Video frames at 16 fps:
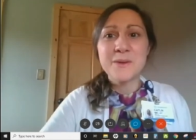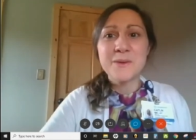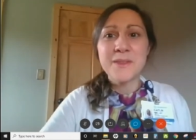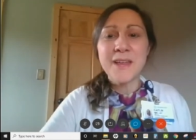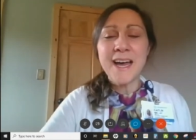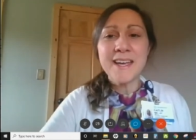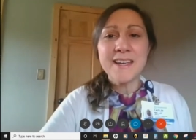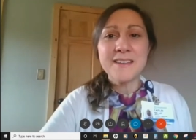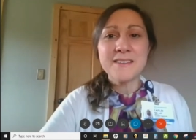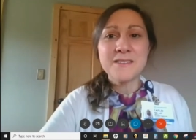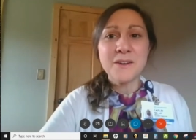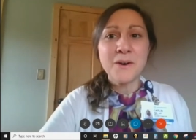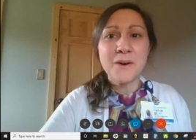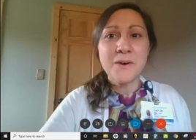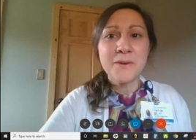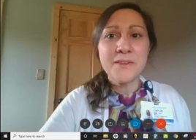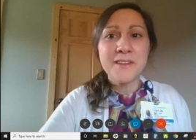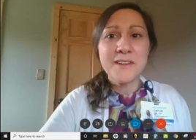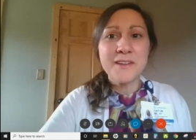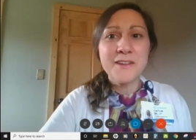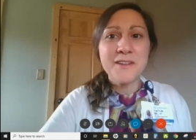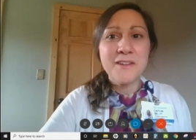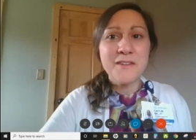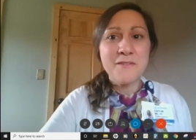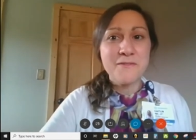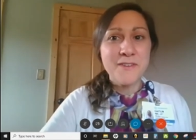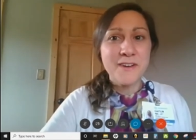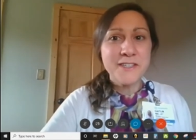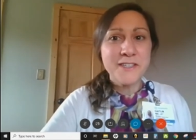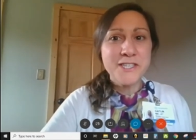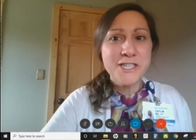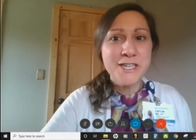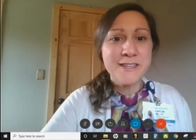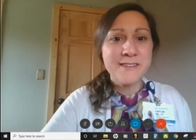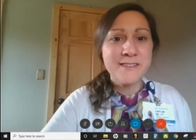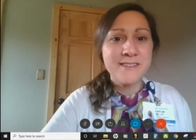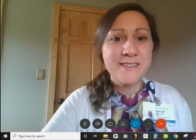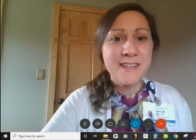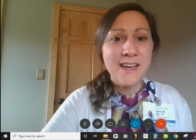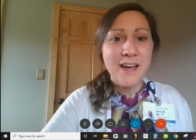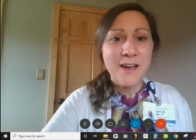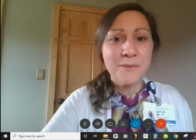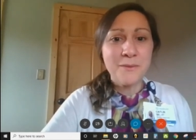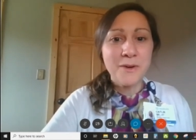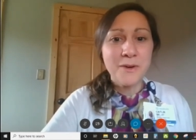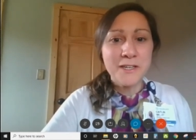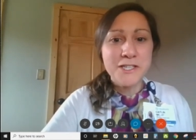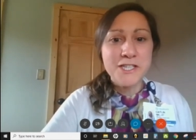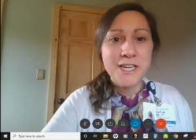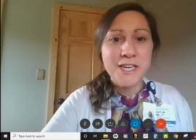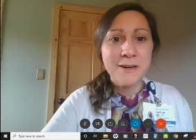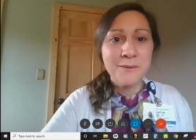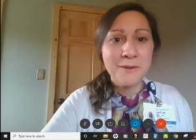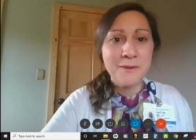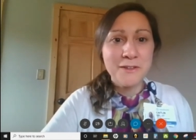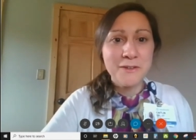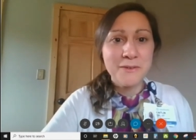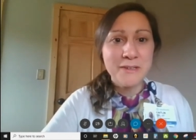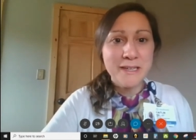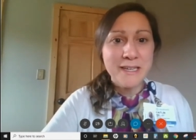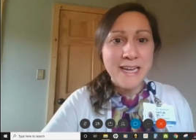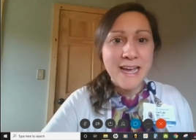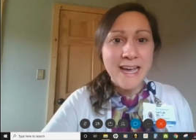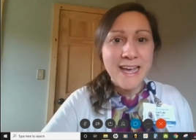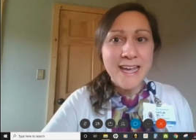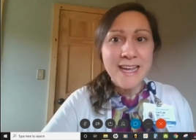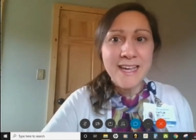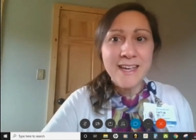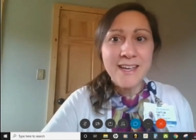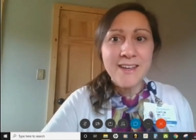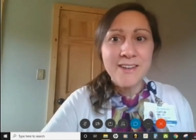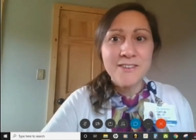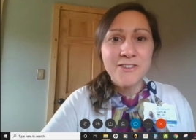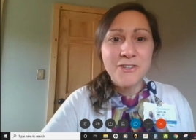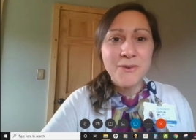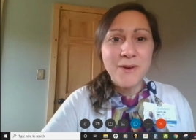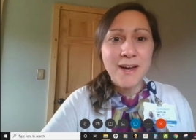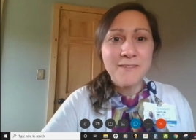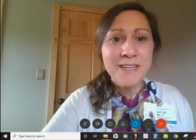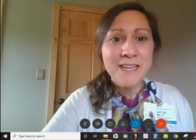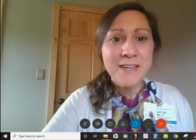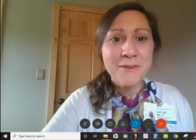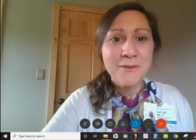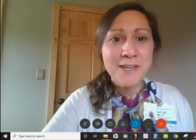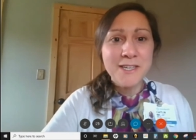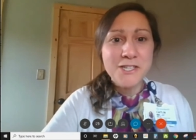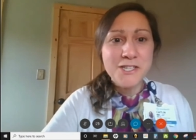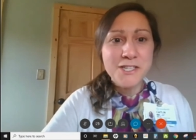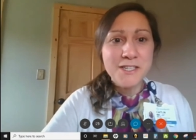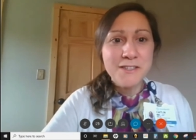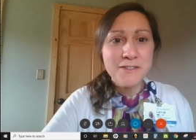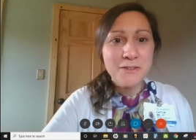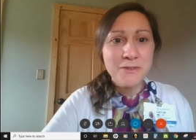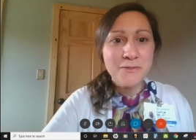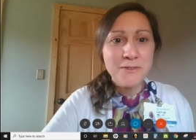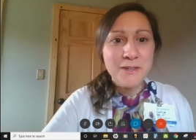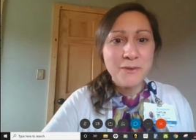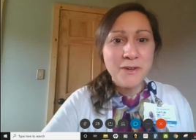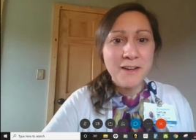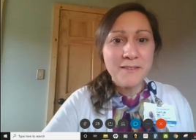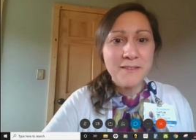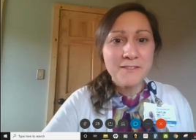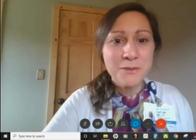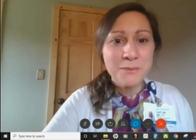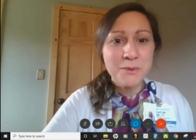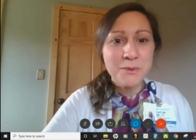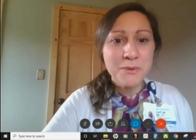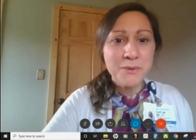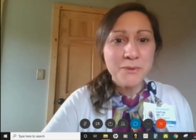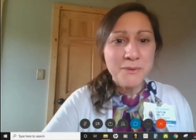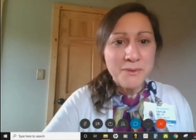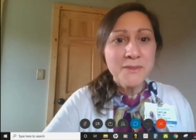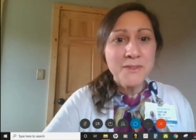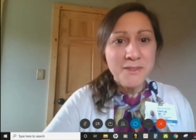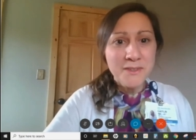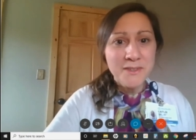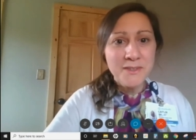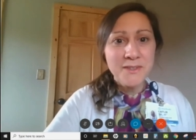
So that is all the functions that I want to share with you today. Do you have any questions? You feel comfortable?